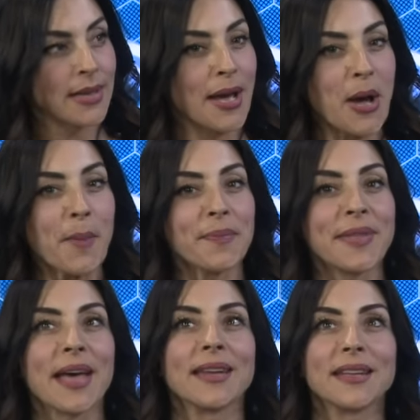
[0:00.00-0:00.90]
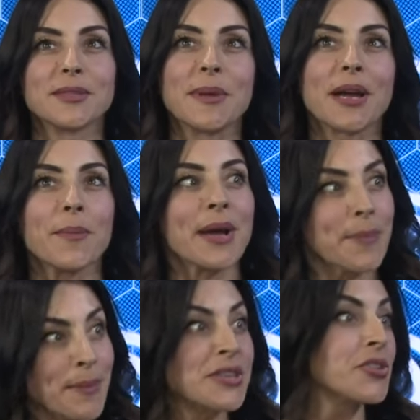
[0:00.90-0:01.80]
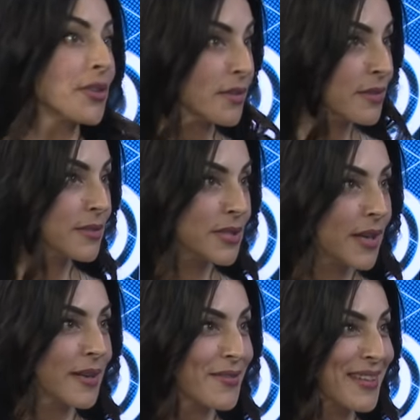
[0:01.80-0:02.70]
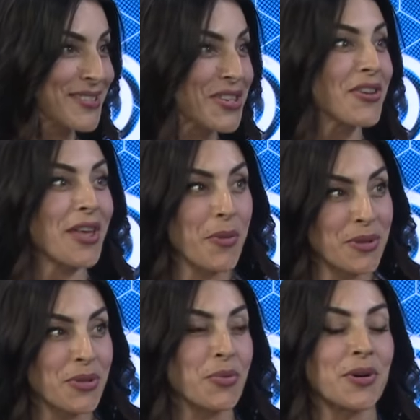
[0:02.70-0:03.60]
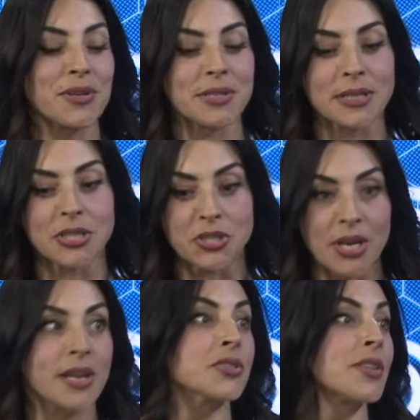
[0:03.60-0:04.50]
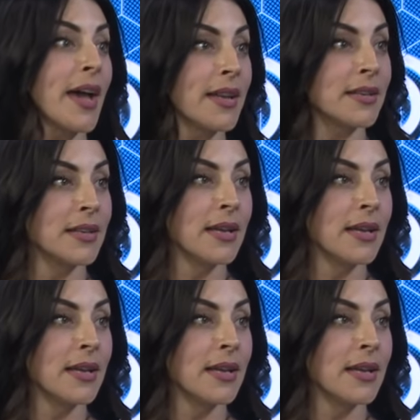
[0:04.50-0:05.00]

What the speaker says: that it's become my mission to kind of like share that with the world and to change that.